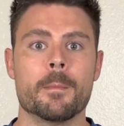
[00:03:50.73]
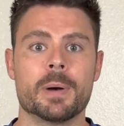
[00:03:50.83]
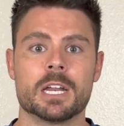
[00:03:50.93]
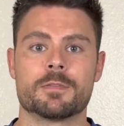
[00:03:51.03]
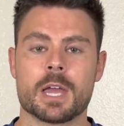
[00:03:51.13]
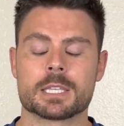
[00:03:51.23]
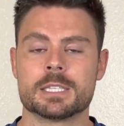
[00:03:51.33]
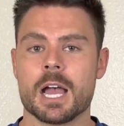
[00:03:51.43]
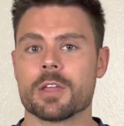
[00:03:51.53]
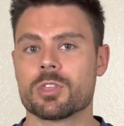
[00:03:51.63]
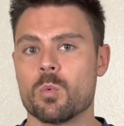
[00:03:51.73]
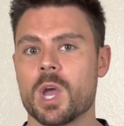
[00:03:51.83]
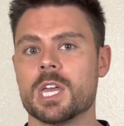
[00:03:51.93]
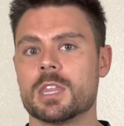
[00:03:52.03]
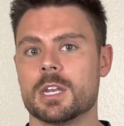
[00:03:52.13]
But if that's not the
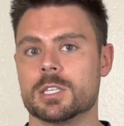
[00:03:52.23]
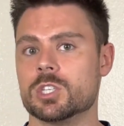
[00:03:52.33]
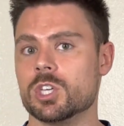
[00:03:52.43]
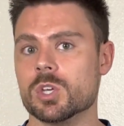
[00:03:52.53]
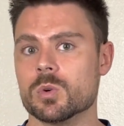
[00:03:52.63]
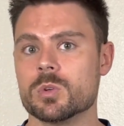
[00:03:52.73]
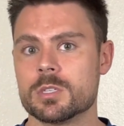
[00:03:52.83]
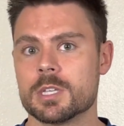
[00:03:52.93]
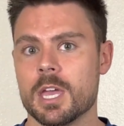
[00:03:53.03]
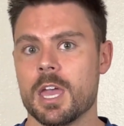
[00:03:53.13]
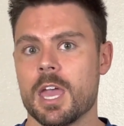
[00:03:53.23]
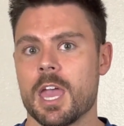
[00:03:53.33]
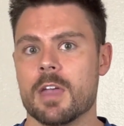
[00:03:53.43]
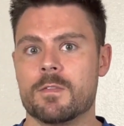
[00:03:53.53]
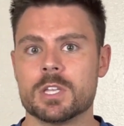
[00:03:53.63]
way that it's used,
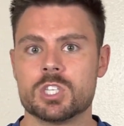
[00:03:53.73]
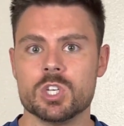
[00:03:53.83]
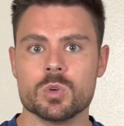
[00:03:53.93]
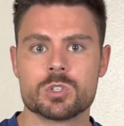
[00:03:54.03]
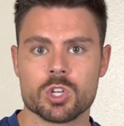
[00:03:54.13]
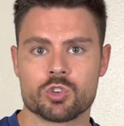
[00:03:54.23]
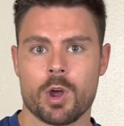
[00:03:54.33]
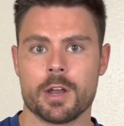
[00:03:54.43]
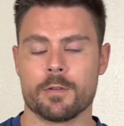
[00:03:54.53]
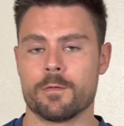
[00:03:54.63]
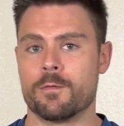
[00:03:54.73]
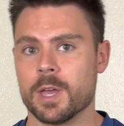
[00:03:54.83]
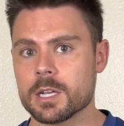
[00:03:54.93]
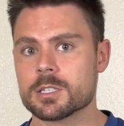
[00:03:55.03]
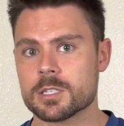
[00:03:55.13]
if it's used to try to
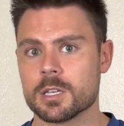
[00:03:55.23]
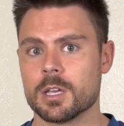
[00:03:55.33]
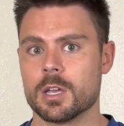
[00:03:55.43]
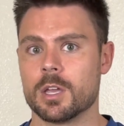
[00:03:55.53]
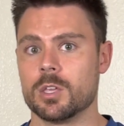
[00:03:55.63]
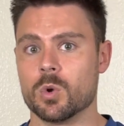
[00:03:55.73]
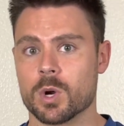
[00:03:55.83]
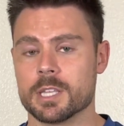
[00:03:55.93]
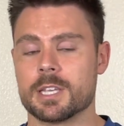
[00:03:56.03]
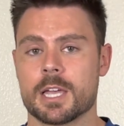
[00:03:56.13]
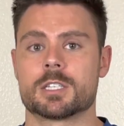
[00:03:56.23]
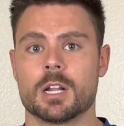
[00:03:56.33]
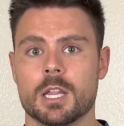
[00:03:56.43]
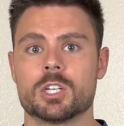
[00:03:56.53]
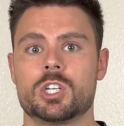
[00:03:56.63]
fix your
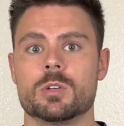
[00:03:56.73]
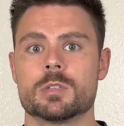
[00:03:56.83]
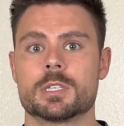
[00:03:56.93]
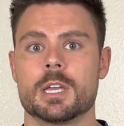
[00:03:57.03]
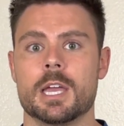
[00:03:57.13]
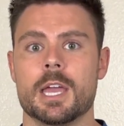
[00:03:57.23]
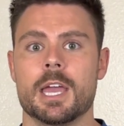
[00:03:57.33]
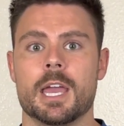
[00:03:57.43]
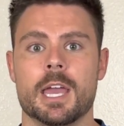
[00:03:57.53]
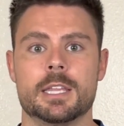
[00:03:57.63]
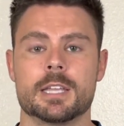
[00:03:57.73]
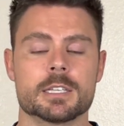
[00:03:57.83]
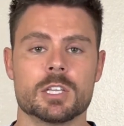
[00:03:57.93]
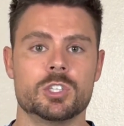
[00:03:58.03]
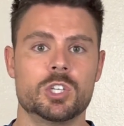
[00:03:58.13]
intestinal issues, it
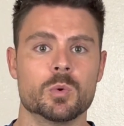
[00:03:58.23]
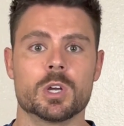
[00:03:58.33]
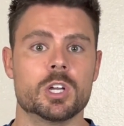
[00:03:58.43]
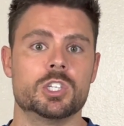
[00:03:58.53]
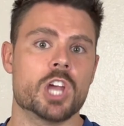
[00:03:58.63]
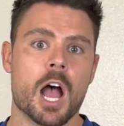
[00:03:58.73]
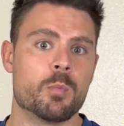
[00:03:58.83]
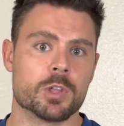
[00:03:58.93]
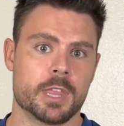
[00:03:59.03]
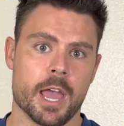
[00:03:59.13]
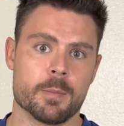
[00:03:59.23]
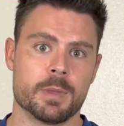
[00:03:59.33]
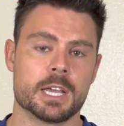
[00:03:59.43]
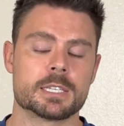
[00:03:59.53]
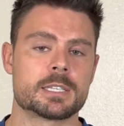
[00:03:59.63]
doesn't do a good job with that,
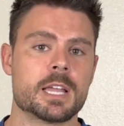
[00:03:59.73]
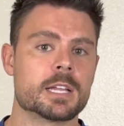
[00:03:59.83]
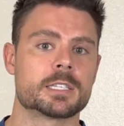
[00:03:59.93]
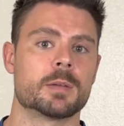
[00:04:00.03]
because it's not